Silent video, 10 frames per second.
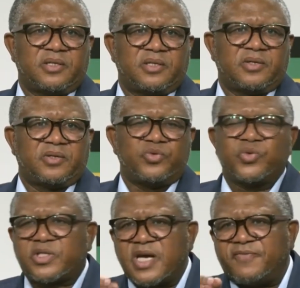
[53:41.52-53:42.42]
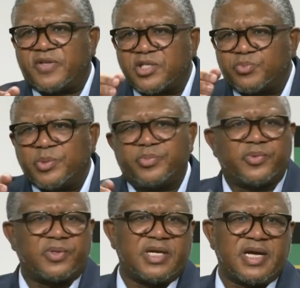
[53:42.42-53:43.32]
You serve these people
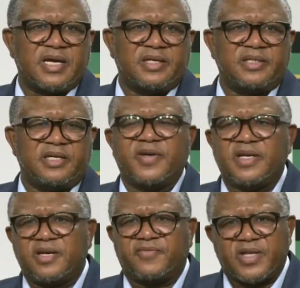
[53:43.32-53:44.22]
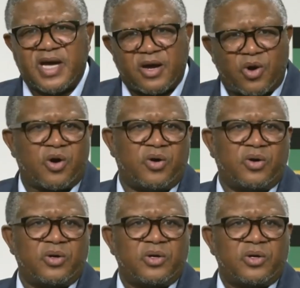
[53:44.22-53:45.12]
here. Even if they are
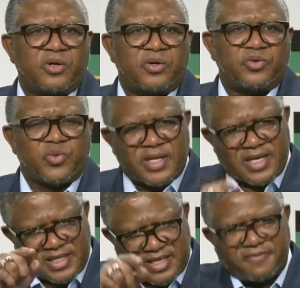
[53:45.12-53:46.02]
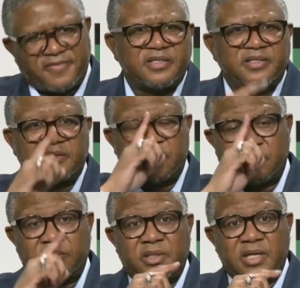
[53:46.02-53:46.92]
wrong, you are their servant.
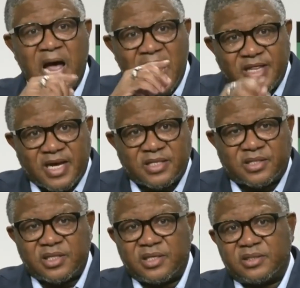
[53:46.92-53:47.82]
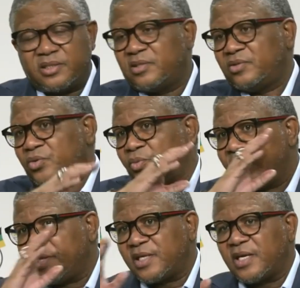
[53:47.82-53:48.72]
Others, you
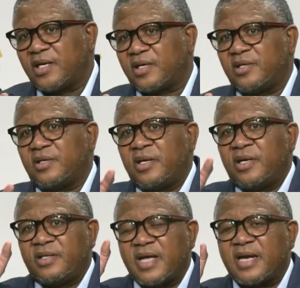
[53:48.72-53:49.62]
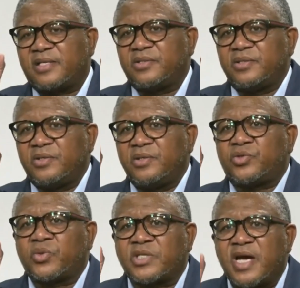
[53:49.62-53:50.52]
may think that
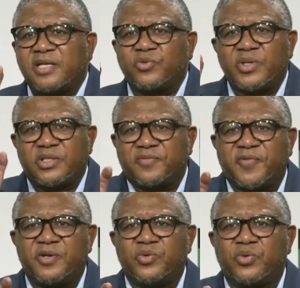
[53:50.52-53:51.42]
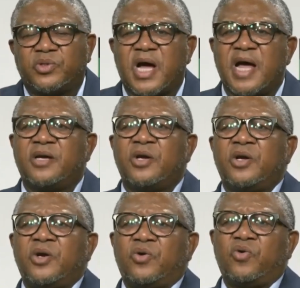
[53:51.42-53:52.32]
society will defend you. Good eye.
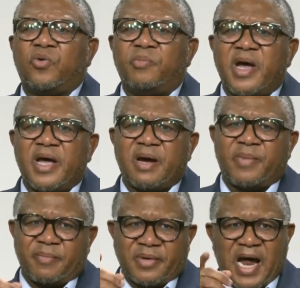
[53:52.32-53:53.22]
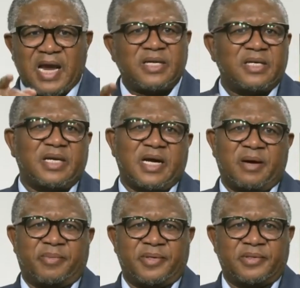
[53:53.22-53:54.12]
Umeya
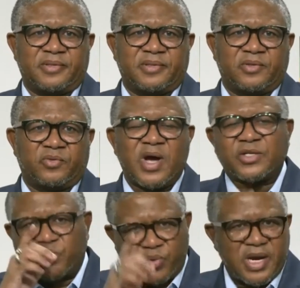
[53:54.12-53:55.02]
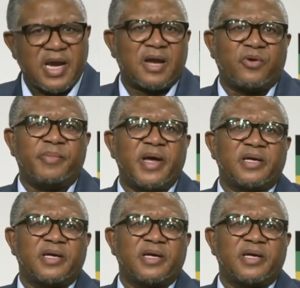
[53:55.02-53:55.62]
bamqalile was thulela lo meya.